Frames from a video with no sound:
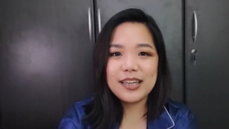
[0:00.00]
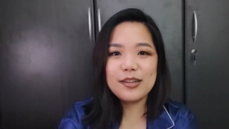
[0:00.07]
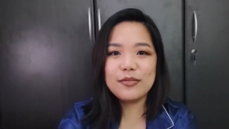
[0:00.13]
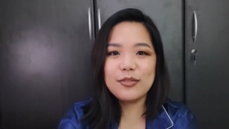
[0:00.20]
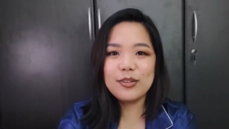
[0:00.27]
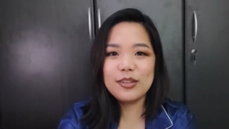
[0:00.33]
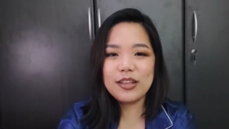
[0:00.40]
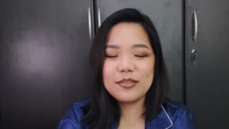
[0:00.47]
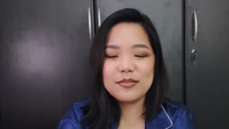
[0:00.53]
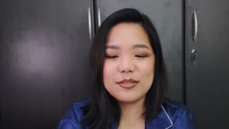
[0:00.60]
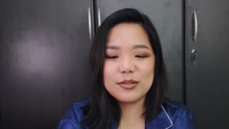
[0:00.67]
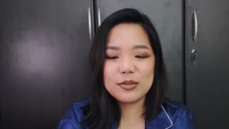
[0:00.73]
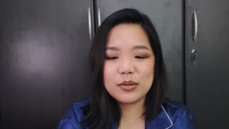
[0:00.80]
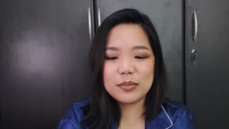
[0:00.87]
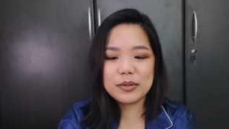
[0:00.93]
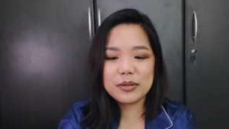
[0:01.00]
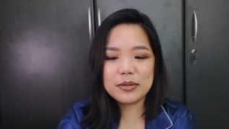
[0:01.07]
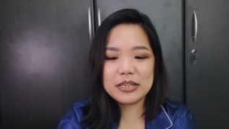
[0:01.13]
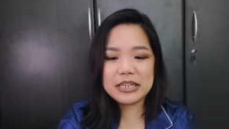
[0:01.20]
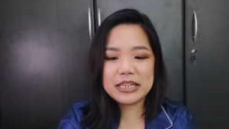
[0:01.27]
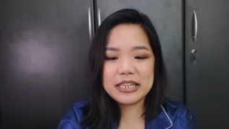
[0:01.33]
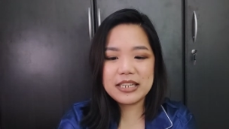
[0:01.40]
If you love
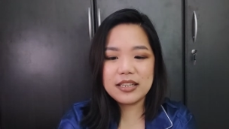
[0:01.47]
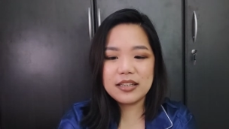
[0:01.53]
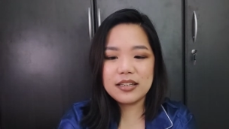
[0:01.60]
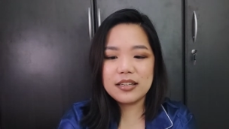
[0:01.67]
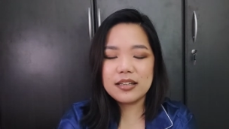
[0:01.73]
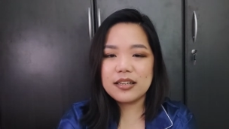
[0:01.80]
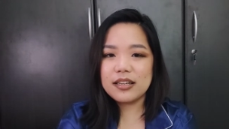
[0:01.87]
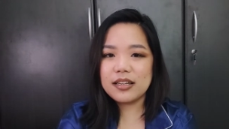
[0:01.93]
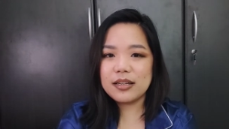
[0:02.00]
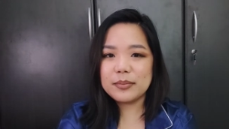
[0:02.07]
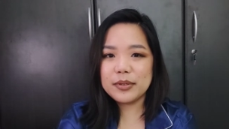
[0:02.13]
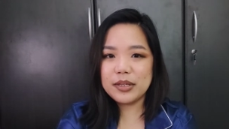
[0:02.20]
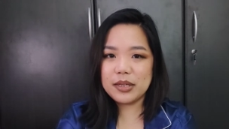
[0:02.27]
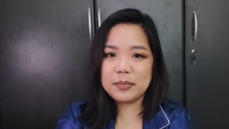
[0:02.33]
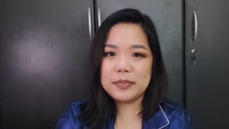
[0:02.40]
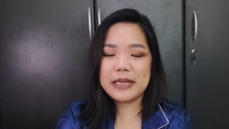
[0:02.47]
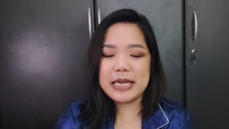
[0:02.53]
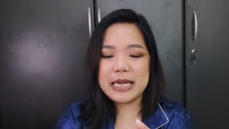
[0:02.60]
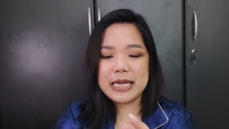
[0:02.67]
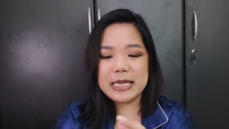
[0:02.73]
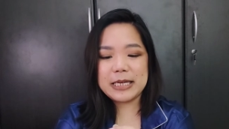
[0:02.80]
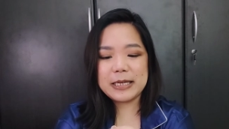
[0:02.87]
strawberry
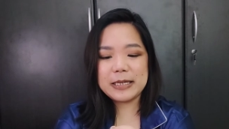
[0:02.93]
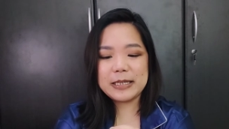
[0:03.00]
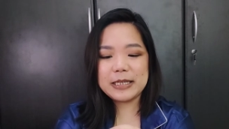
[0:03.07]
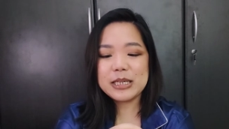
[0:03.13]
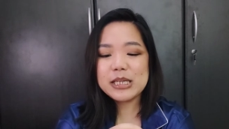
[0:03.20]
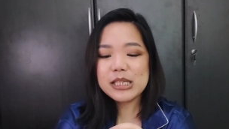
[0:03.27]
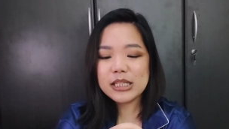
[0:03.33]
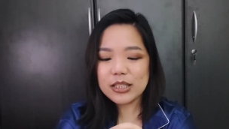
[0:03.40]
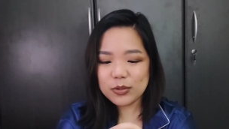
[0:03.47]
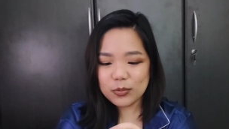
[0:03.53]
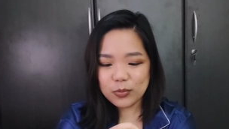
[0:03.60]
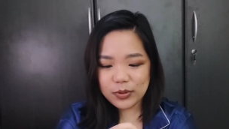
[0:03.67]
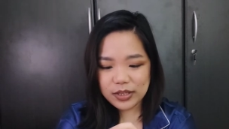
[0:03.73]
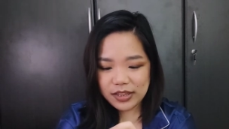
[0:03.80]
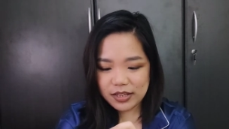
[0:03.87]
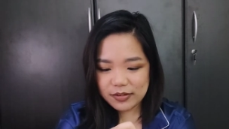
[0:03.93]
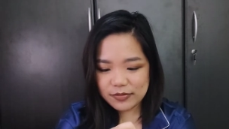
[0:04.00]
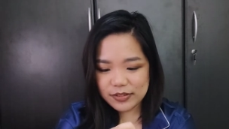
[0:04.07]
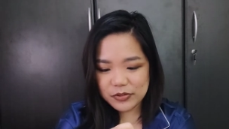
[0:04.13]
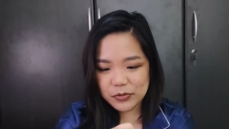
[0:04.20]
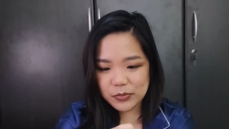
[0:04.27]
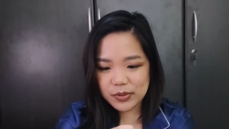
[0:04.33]
cupcake, you will
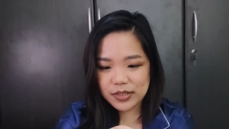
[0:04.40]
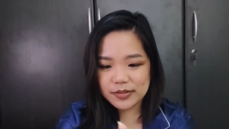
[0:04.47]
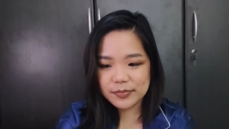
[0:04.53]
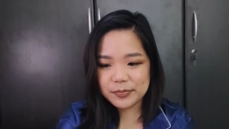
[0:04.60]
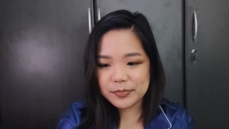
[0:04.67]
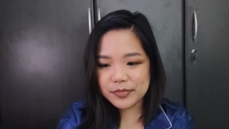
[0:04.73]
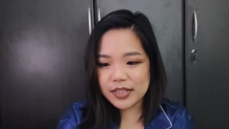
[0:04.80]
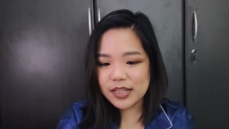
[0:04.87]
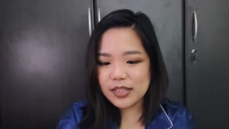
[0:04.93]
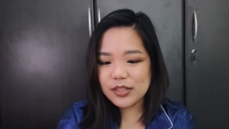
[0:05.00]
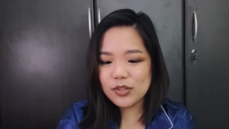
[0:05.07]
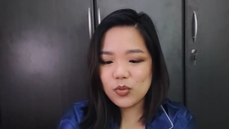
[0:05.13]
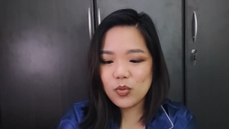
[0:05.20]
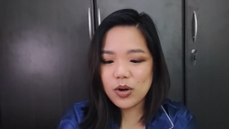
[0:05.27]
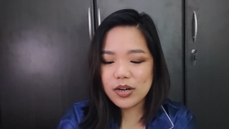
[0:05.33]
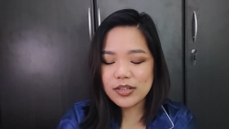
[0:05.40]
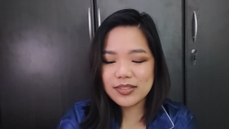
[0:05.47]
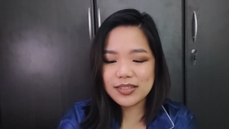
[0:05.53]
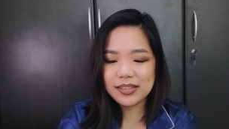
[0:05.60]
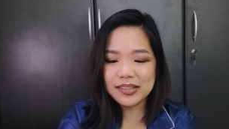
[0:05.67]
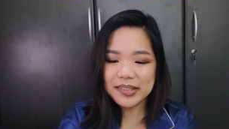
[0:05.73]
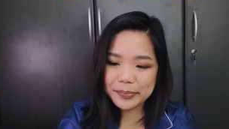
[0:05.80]
love this one. You are
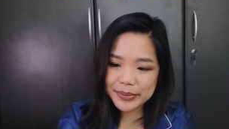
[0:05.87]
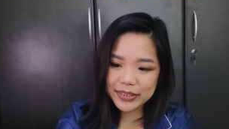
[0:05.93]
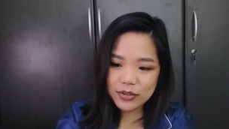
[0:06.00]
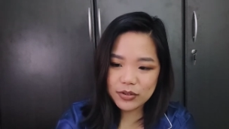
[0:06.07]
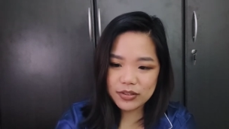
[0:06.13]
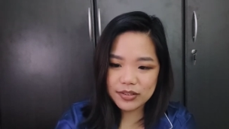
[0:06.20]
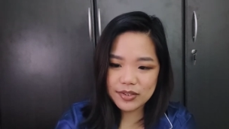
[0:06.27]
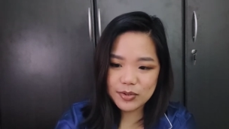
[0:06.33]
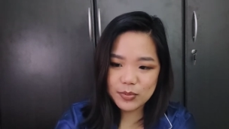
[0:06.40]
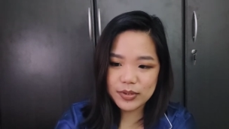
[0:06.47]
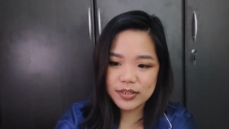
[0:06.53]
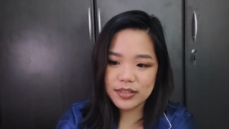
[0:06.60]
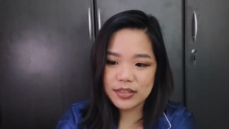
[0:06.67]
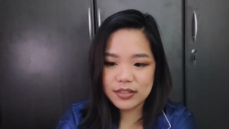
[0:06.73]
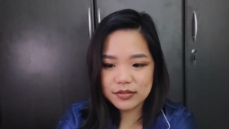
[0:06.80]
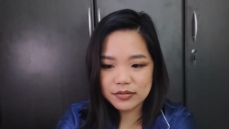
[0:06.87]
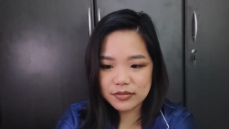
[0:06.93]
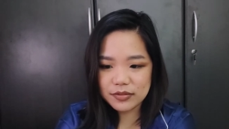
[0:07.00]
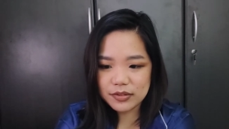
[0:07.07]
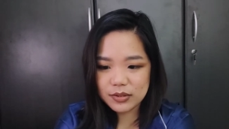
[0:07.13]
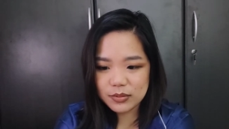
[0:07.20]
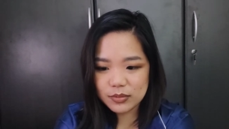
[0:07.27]
slipping on this one
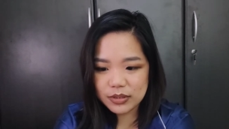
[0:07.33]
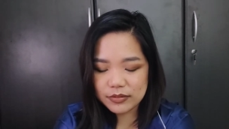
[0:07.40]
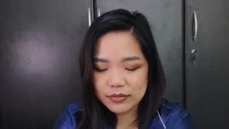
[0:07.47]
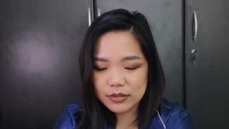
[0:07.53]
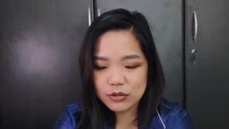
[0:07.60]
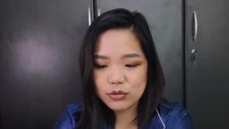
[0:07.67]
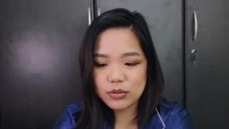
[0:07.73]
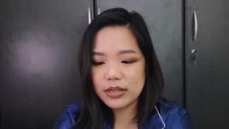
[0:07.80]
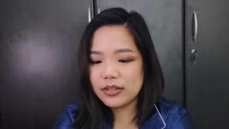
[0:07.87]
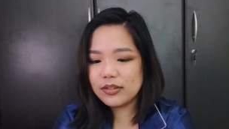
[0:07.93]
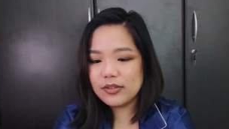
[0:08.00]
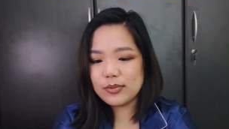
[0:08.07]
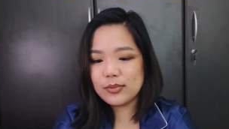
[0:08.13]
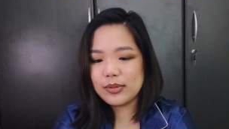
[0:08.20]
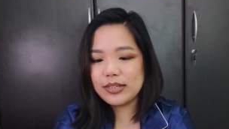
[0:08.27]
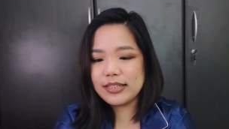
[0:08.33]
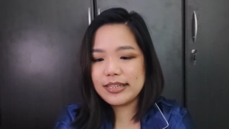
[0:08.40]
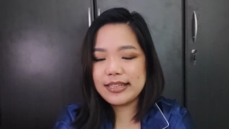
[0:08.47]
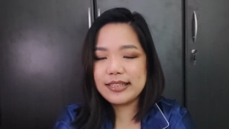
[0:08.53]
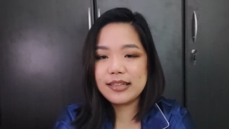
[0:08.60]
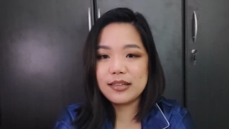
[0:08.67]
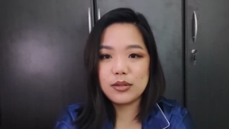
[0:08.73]
if you haven't tried this one
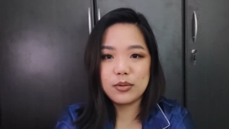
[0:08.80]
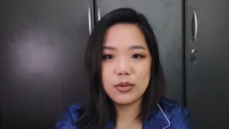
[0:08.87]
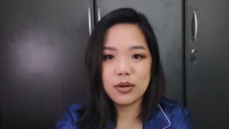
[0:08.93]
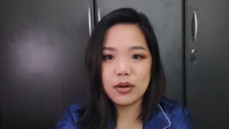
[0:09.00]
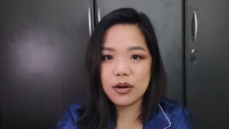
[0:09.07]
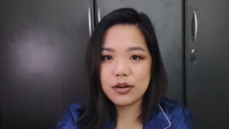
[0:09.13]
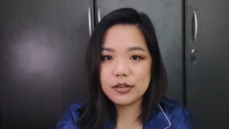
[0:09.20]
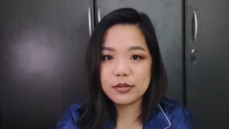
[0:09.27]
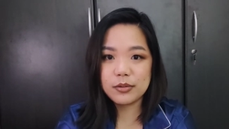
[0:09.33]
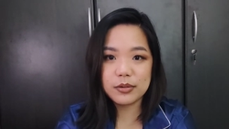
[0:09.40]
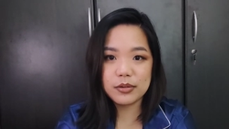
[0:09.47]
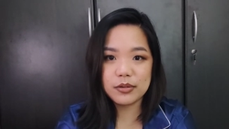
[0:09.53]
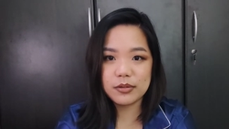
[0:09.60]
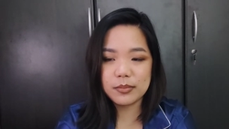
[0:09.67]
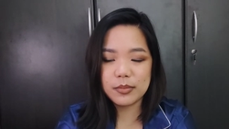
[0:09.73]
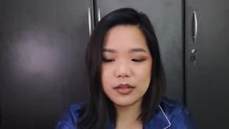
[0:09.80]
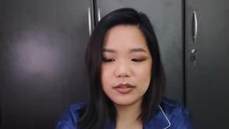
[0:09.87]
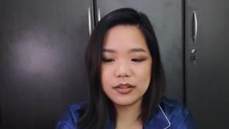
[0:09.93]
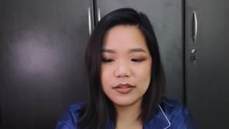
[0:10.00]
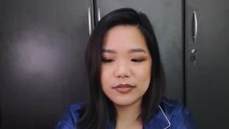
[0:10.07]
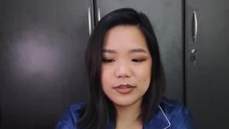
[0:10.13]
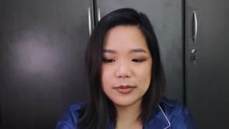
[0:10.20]
yet and you're a hardcore
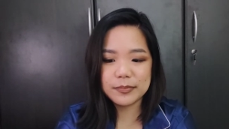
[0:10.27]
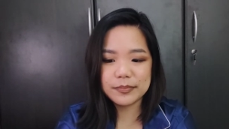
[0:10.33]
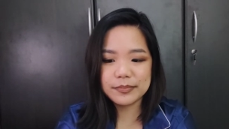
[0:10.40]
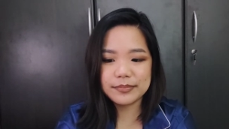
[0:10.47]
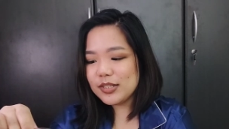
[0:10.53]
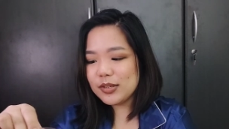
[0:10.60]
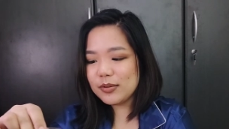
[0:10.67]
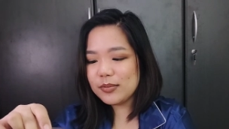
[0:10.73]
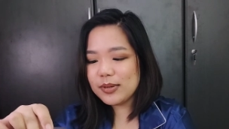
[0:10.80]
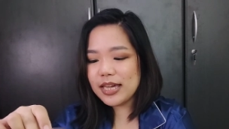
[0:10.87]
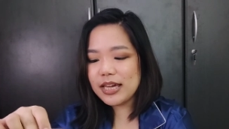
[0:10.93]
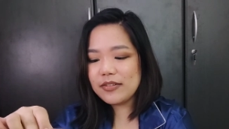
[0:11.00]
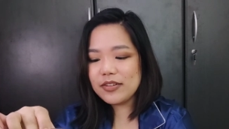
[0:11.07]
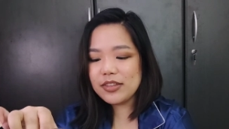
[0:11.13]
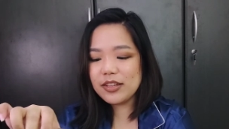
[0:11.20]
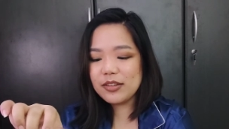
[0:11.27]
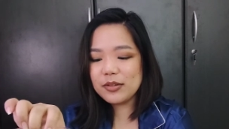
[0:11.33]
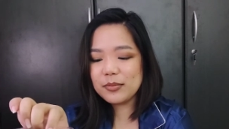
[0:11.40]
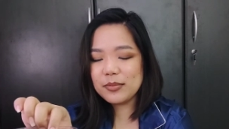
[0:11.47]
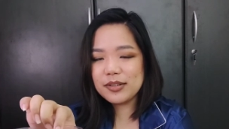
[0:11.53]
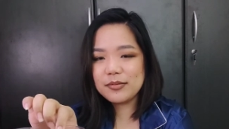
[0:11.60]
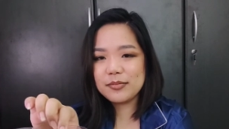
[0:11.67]
gourmand lover. So we have
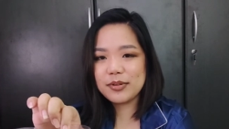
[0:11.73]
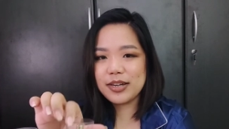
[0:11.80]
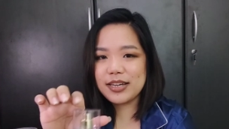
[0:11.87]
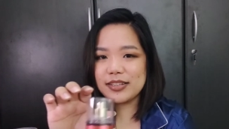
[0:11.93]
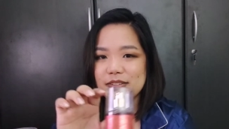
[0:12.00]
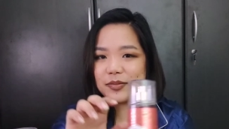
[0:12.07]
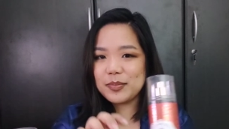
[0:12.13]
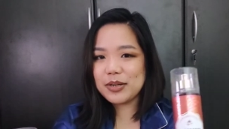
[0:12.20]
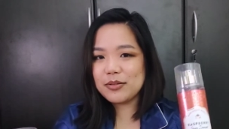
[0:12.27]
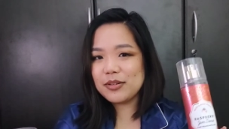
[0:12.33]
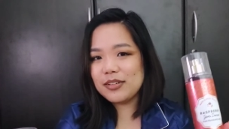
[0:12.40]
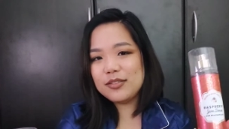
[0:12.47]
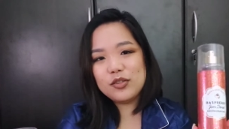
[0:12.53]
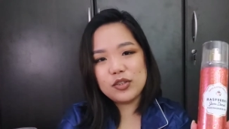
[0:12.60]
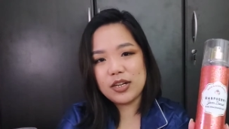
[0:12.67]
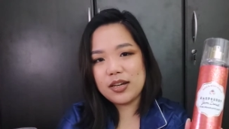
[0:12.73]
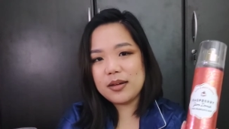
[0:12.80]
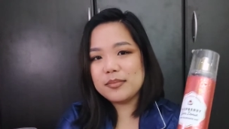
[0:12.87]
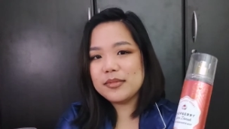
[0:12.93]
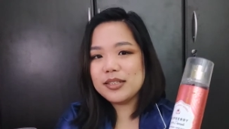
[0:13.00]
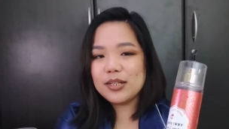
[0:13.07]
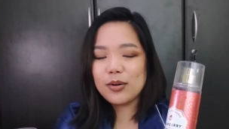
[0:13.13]
another one, raspberry
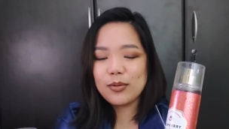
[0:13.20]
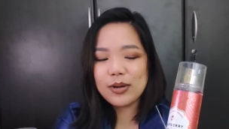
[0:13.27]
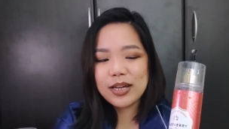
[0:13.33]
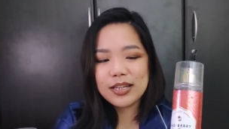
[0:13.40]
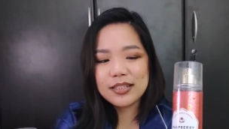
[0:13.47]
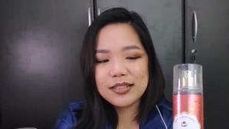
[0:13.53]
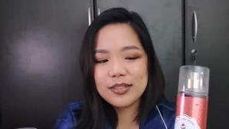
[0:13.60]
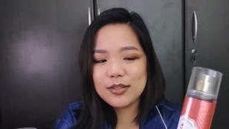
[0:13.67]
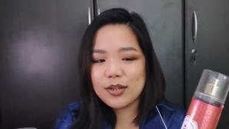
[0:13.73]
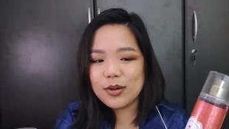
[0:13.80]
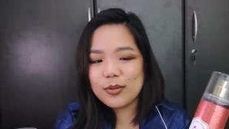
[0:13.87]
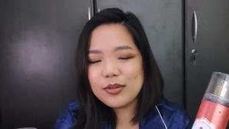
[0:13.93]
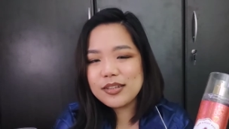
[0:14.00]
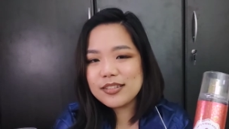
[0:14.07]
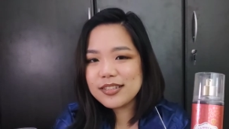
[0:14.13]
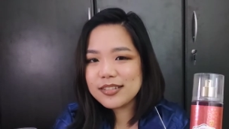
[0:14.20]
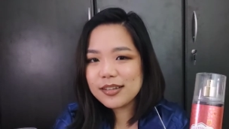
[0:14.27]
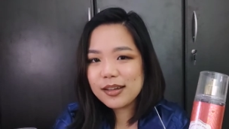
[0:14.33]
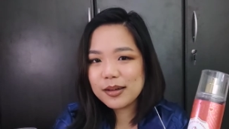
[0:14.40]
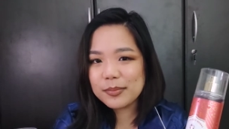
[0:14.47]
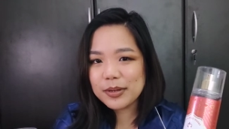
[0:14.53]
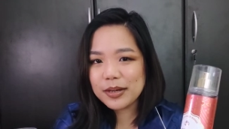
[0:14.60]
jam donut. You know this is
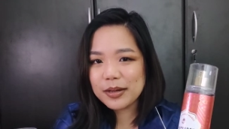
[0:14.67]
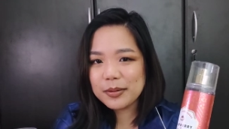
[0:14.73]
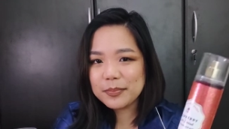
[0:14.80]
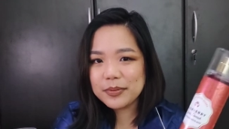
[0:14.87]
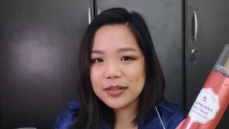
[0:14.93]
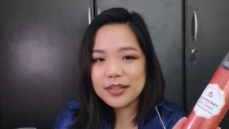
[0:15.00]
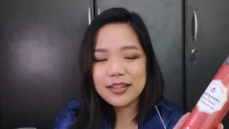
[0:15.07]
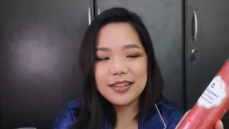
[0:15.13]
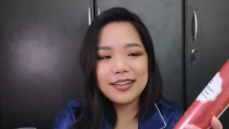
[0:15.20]
coming up.